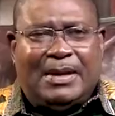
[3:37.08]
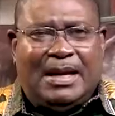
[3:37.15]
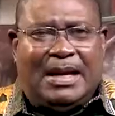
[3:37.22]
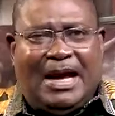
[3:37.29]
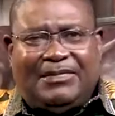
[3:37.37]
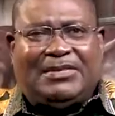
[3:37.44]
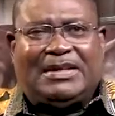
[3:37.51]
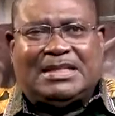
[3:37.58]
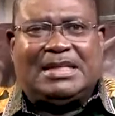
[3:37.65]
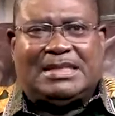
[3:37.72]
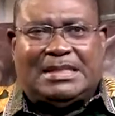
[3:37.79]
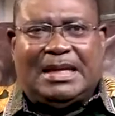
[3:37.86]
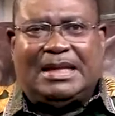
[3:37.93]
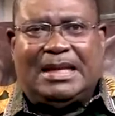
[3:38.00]
And after she
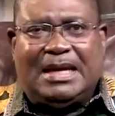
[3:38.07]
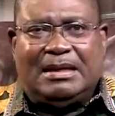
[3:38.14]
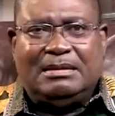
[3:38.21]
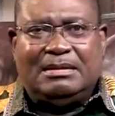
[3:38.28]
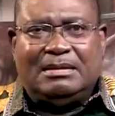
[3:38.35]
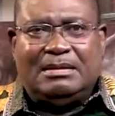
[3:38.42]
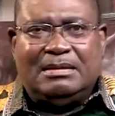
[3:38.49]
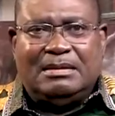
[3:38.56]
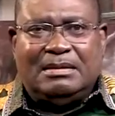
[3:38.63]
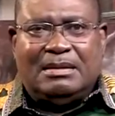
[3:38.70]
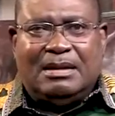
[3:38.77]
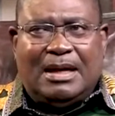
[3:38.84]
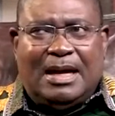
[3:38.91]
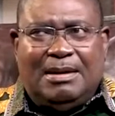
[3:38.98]
said that,
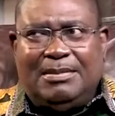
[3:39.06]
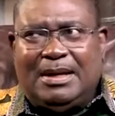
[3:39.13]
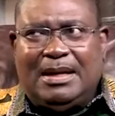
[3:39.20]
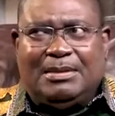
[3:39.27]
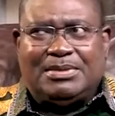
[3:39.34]
I mean,